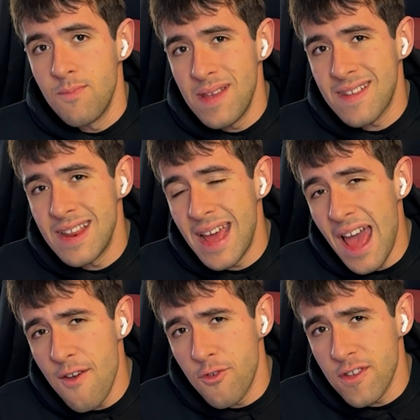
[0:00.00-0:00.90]
basically
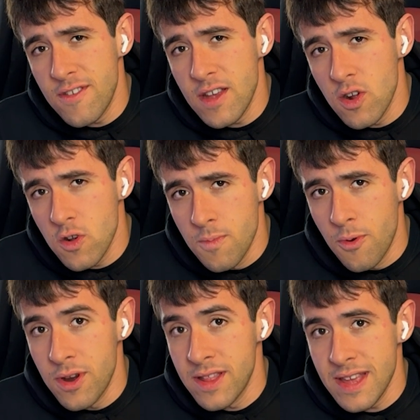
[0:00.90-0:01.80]
every single
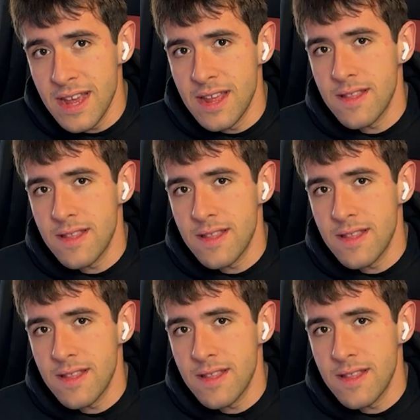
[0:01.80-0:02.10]
component in